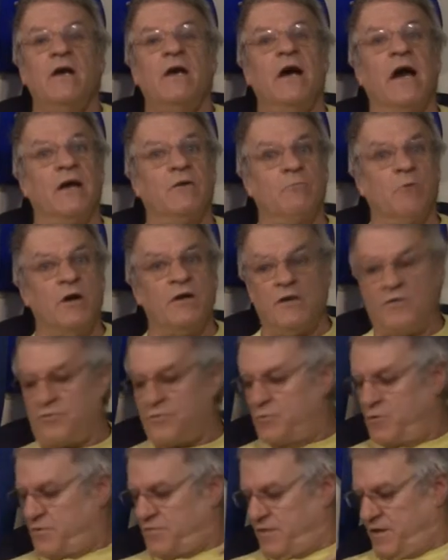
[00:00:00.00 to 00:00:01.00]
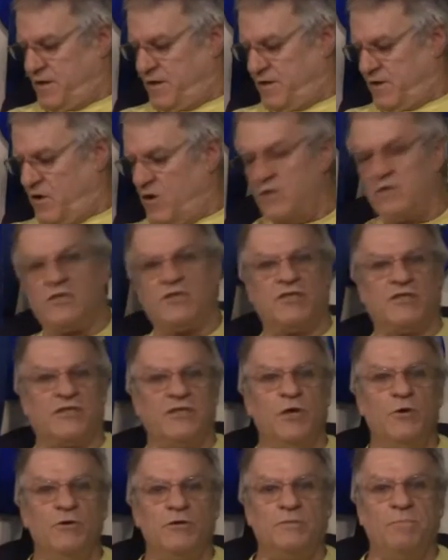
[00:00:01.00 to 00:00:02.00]
and run it through a thing called a
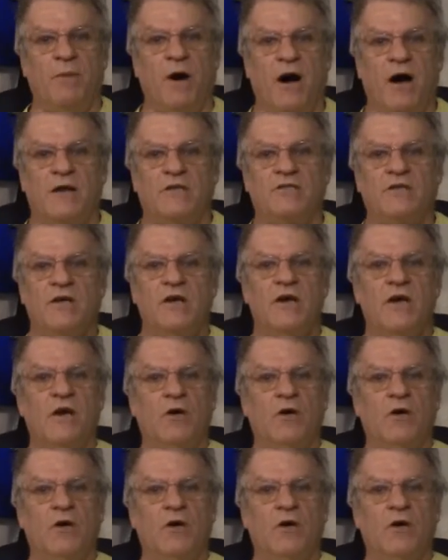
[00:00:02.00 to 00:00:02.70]
sluice box,